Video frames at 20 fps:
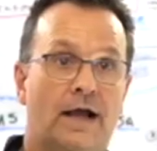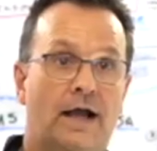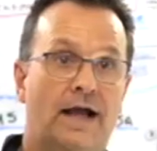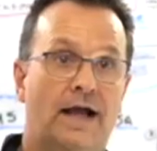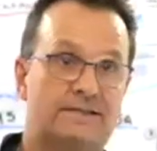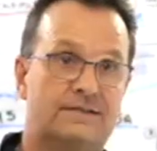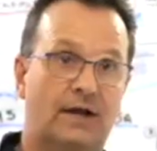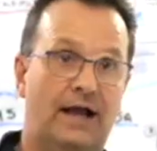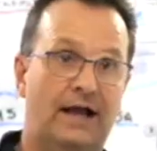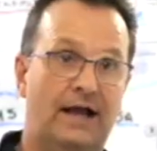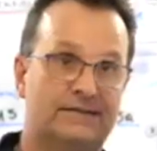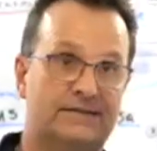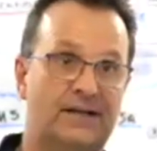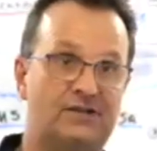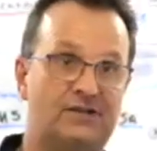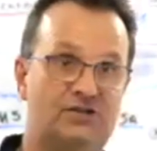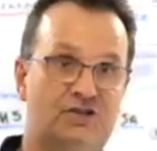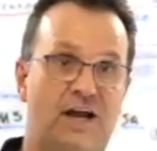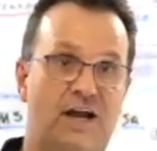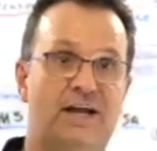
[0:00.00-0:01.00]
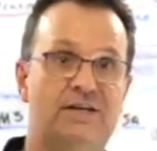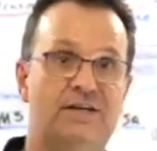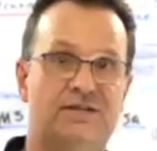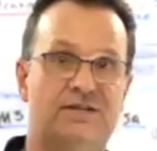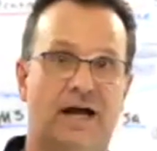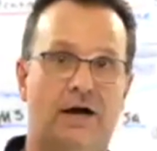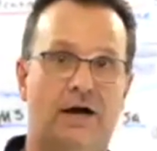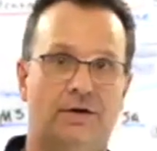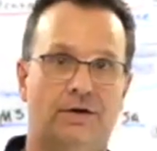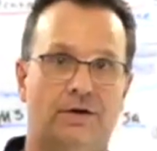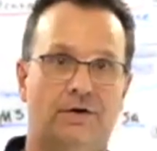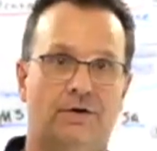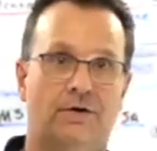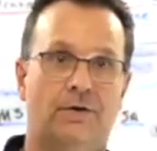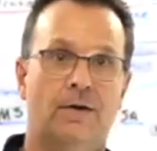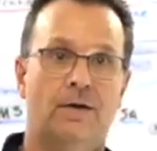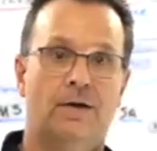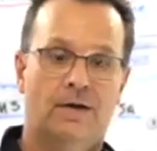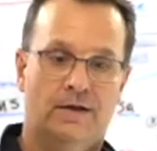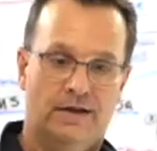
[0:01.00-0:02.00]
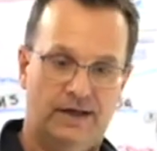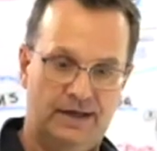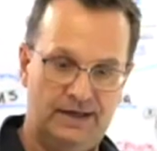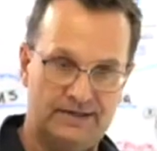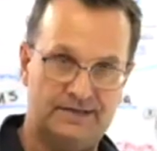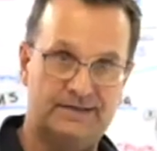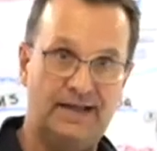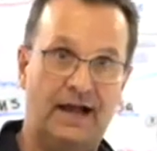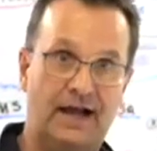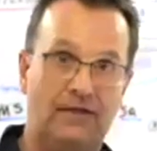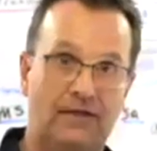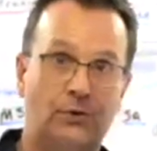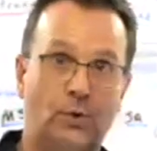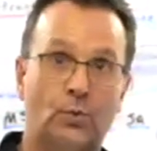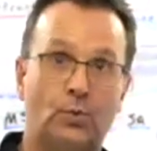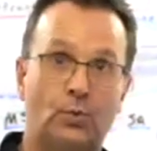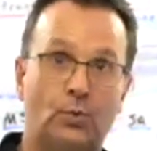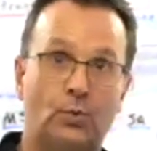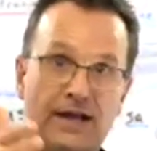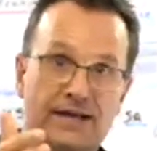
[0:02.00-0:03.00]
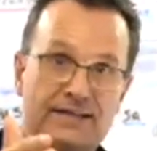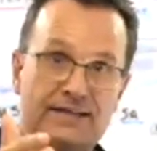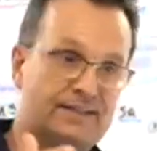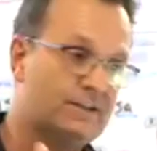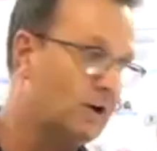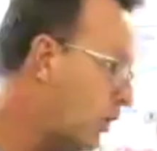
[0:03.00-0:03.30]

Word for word: as, as they change out here, is that the risk